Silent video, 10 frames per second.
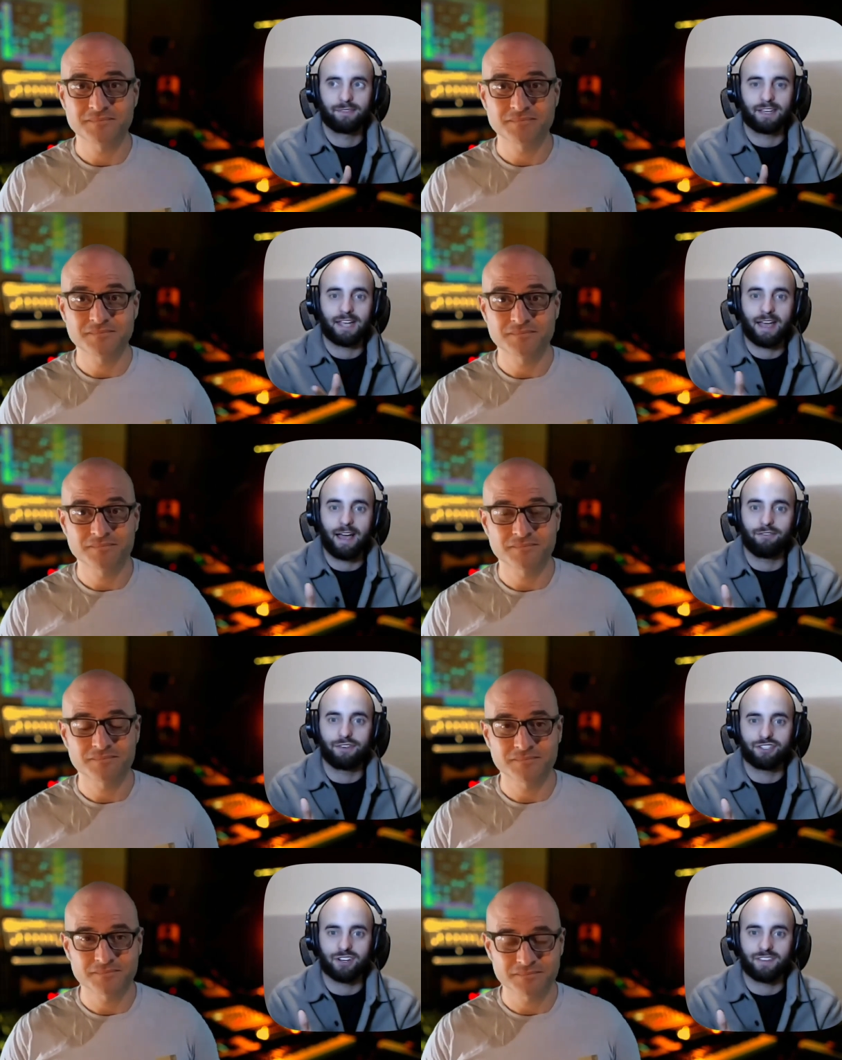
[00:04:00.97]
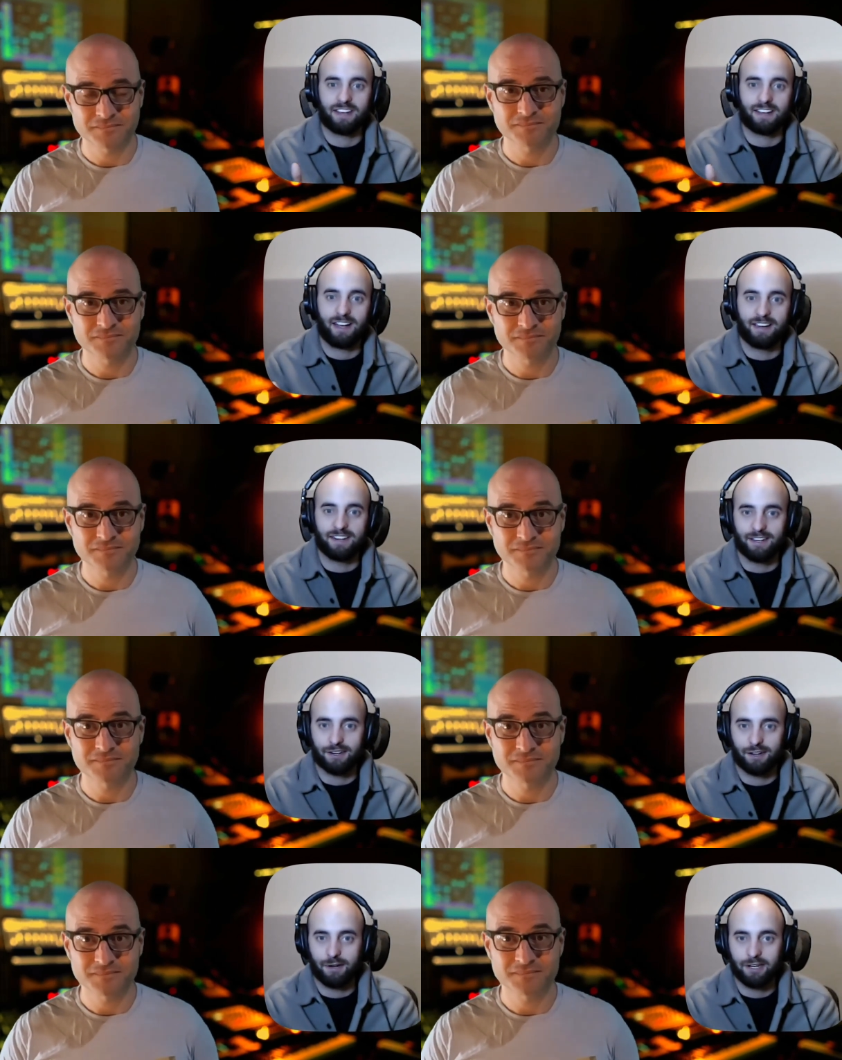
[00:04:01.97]
Speaker 1: they have a vision and they kind of get
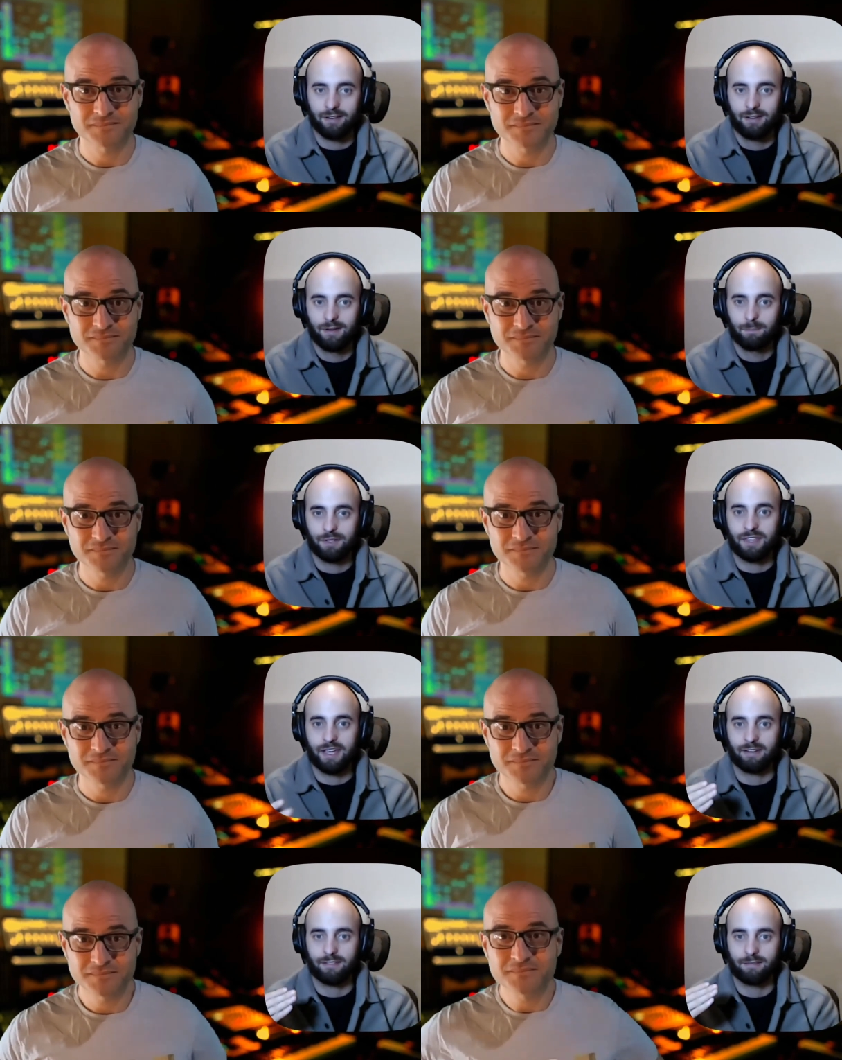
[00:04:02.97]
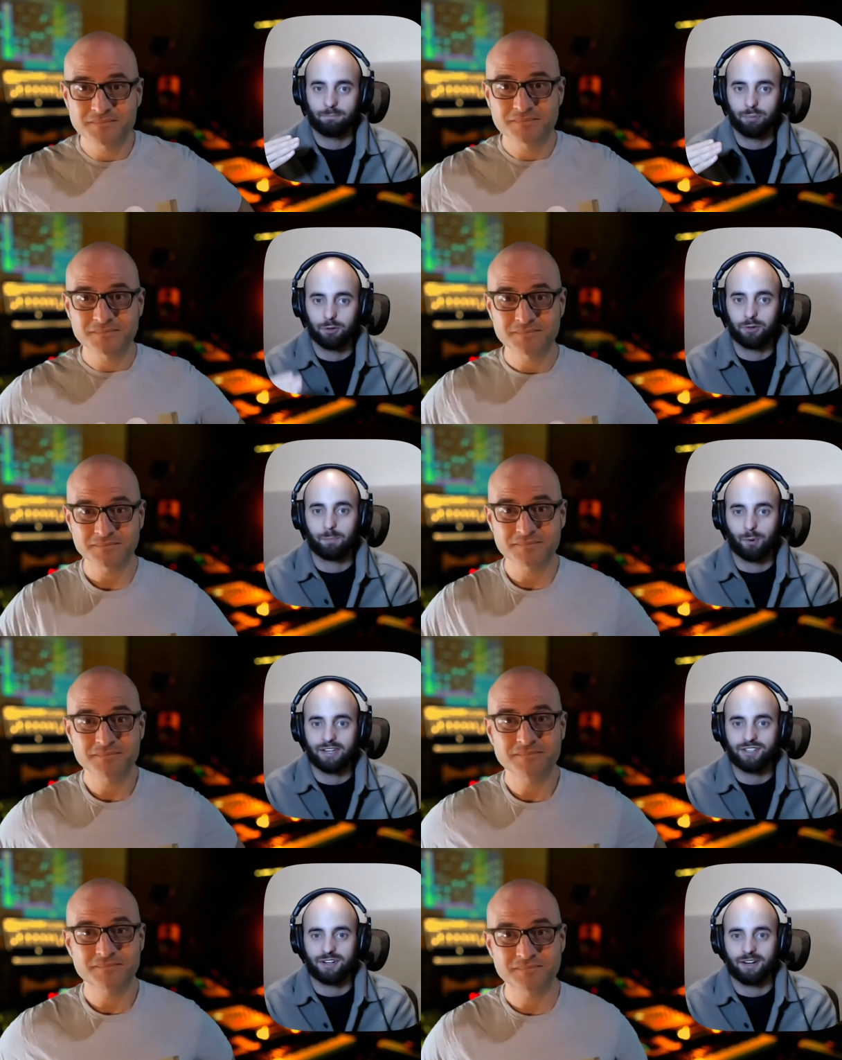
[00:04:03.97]
it going, but they put the
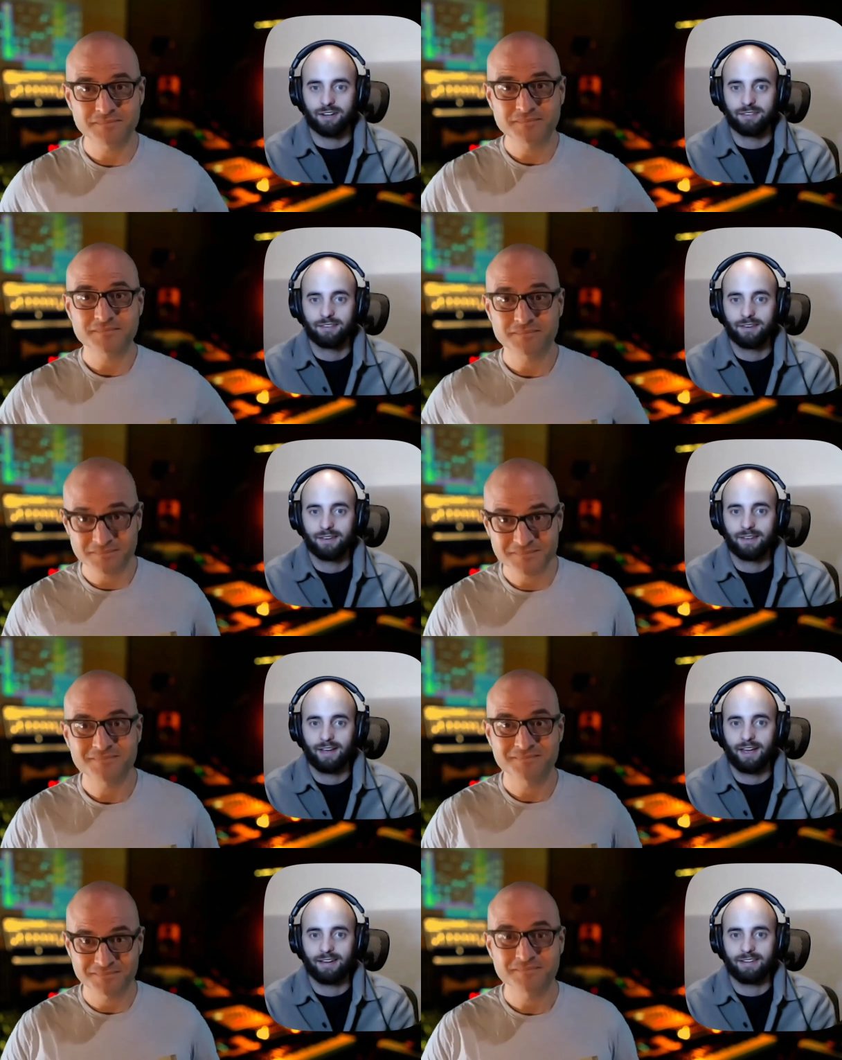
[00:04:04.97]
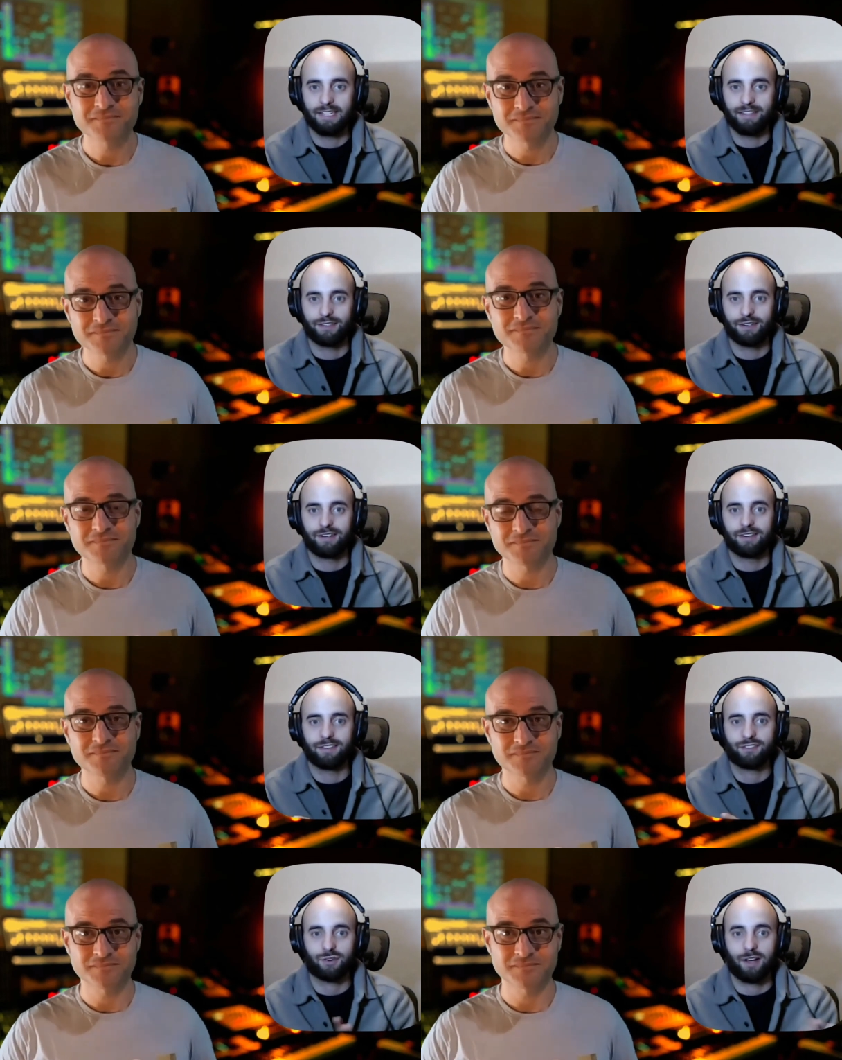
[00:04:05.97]
brakes on and either
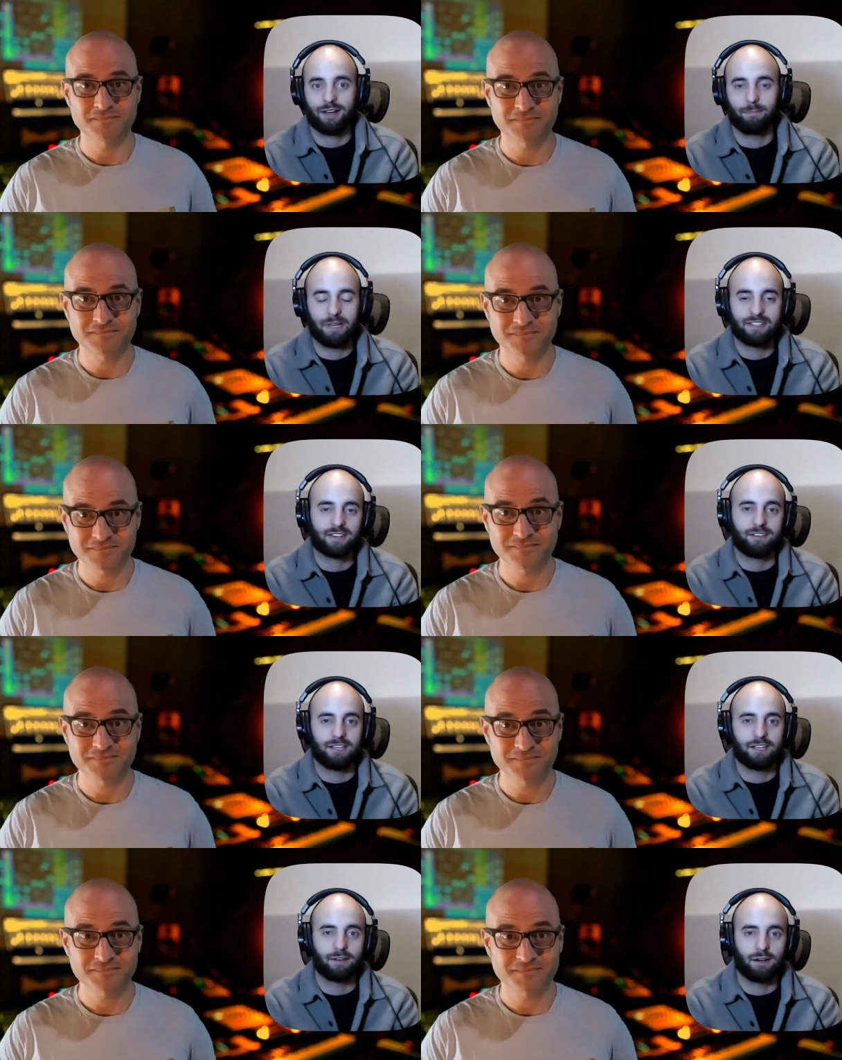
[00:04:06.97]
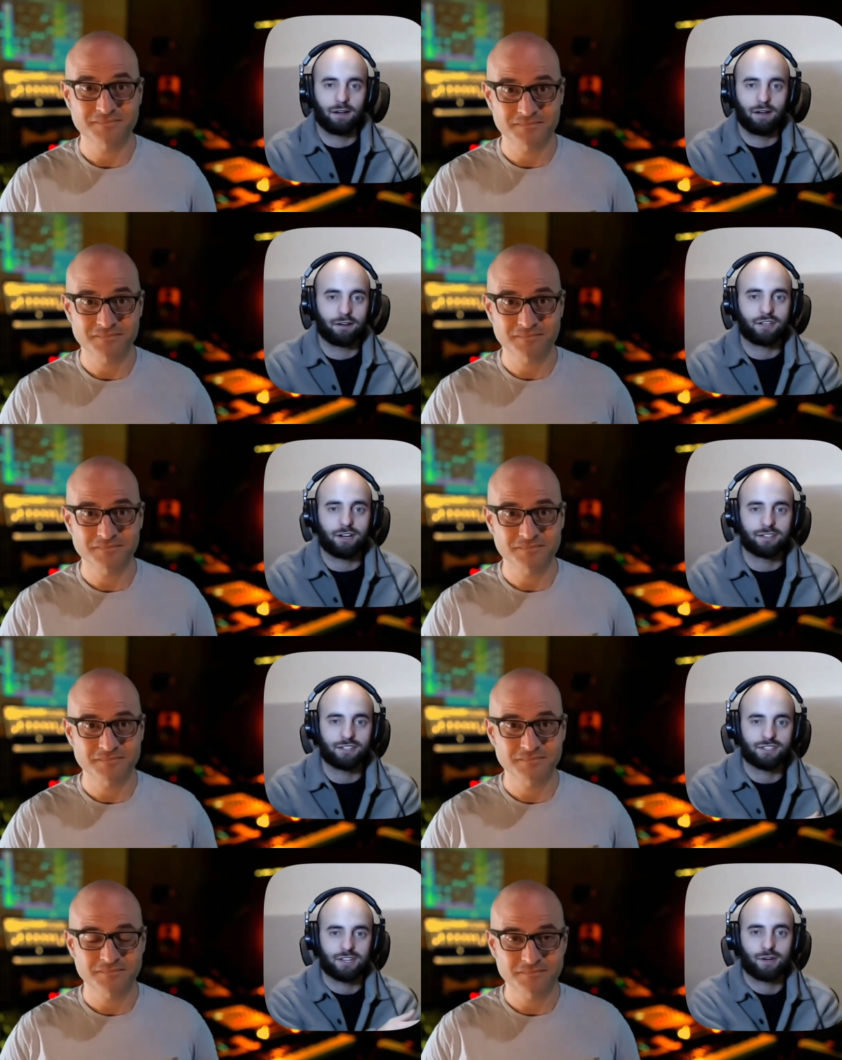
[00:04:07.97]
try basically
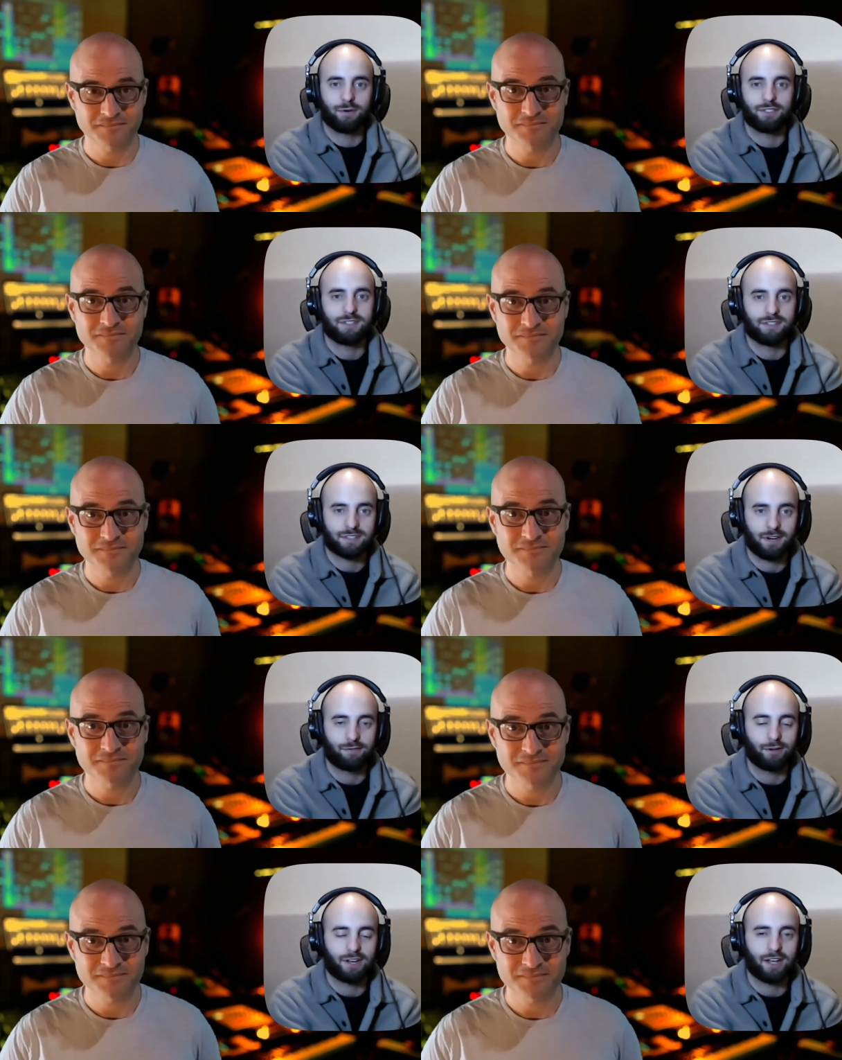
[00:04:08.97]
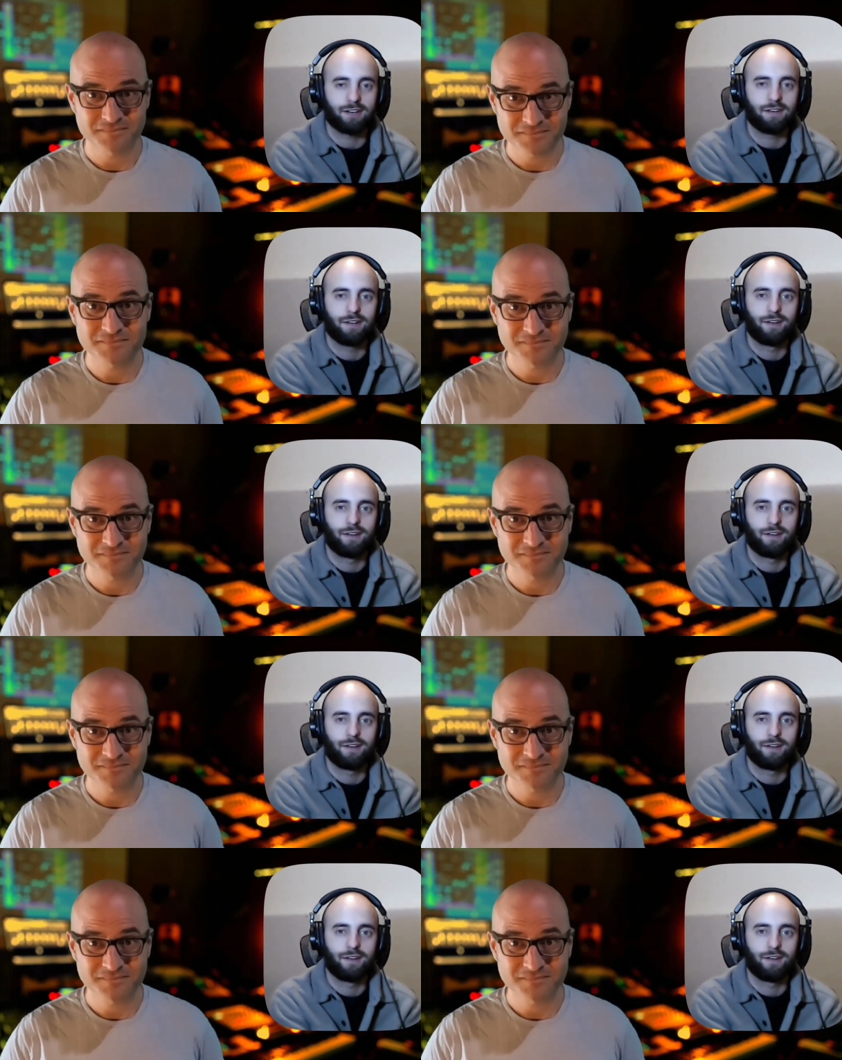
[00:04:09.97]
unconsciously go into discover again